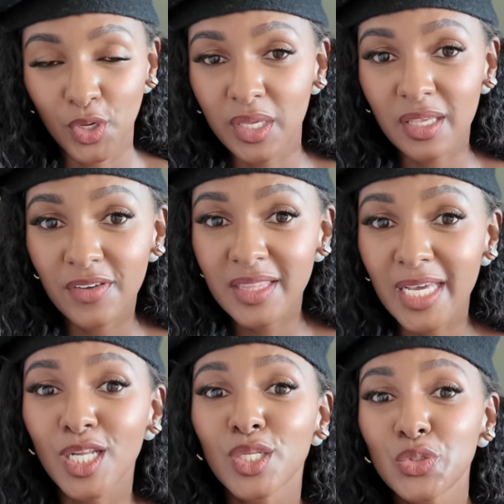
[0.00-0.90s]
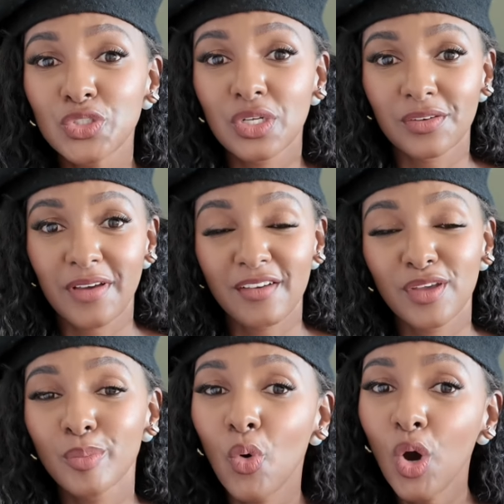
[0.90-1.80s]
you know, giving that illusion of
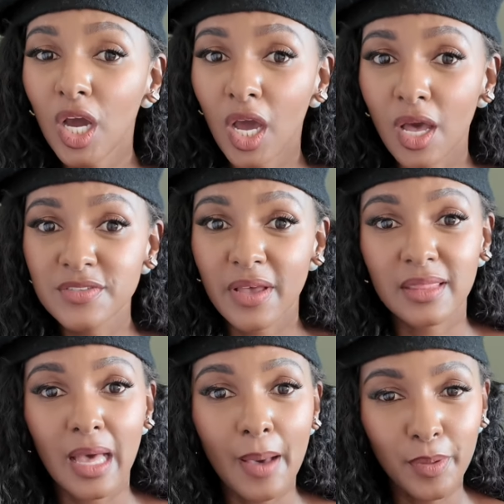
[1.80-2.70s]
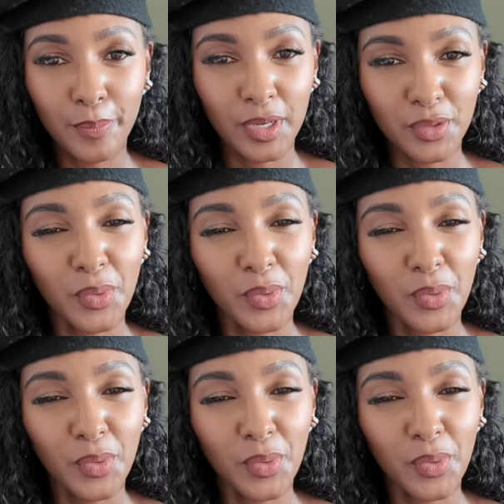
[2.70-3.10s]
having more curves at the upper body,